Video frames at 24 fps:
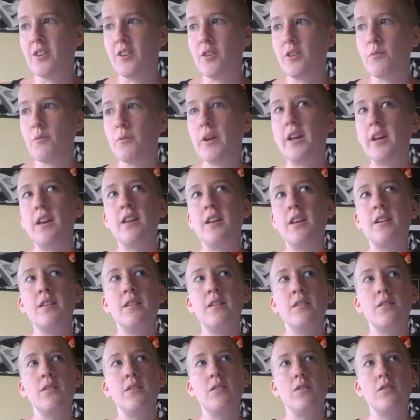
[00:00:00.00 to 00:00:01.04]

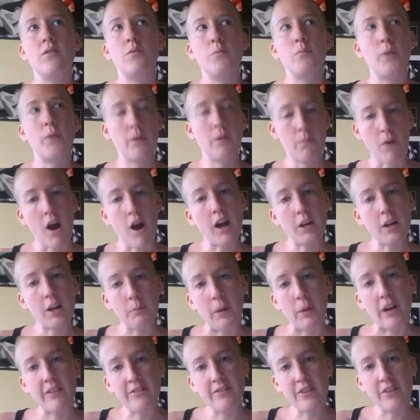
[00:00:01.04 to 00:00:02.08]
when we walk
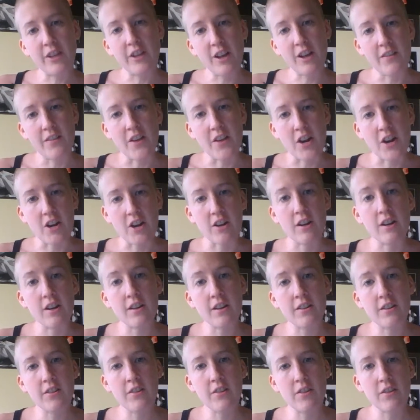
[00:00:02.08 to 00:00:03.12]
barefoot on the
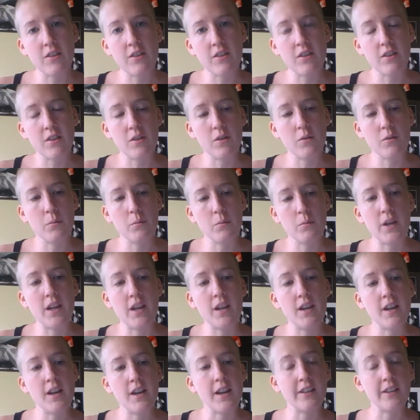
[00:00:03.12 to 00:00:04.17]
earth,
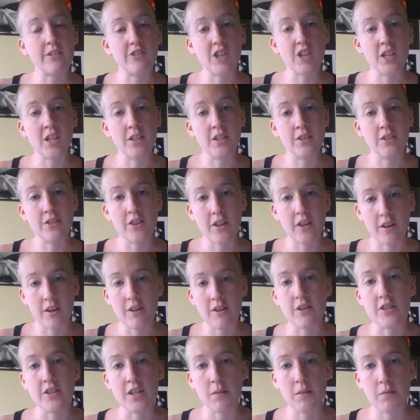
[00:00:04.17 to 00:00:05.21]
we exchange
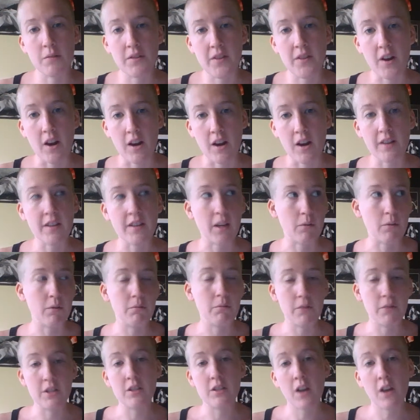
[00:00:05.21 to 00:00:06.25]
energy with the earth. Like when
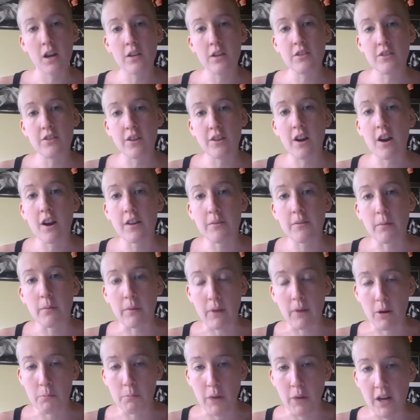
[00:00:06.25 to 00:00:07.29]
we touch the earth with
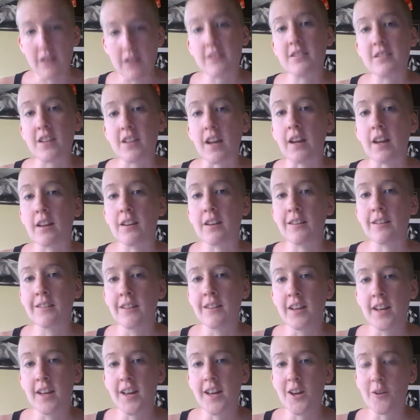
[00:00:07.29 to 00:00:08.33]
our bare skin,
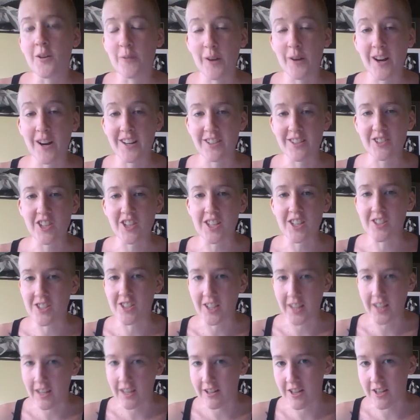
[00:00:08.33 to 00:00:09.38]
we're
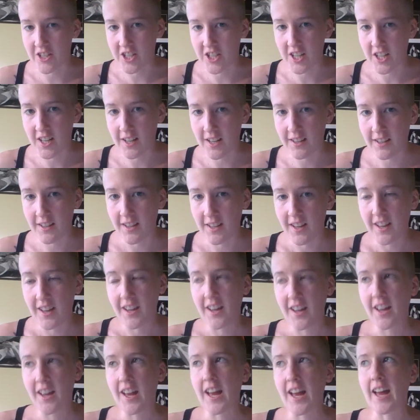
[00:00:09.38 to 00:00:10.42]
exchanging energy.
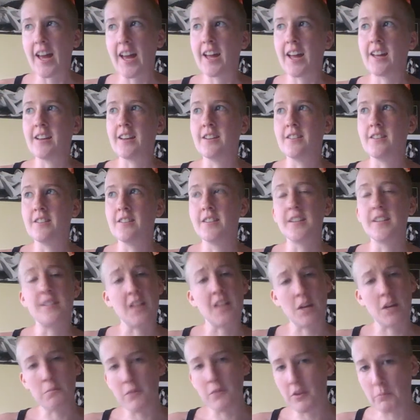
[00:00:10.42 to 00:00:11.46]
And the
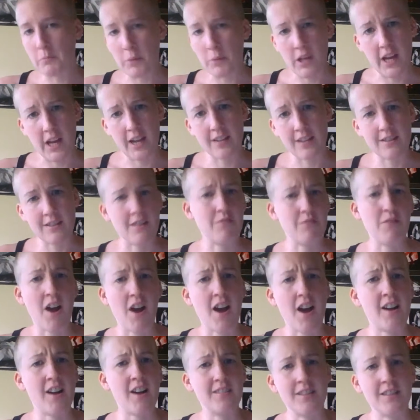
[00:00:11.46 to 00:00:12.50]
same with plants and
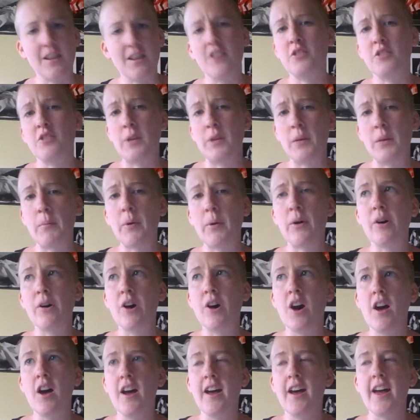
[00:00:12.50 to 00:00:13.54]
rocks and other
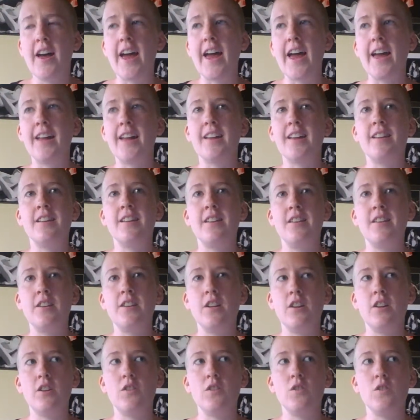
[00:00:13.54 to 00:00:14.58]
people. And
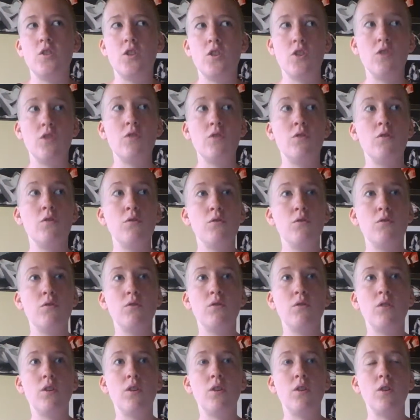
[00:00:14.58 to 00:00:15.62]

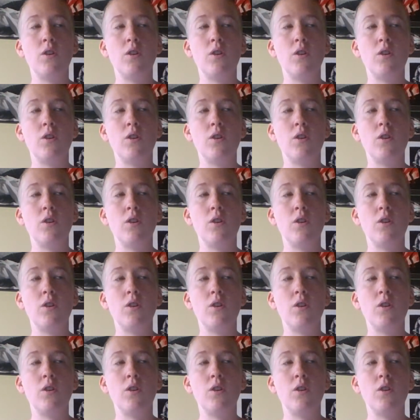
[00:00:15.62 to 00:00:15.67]
you,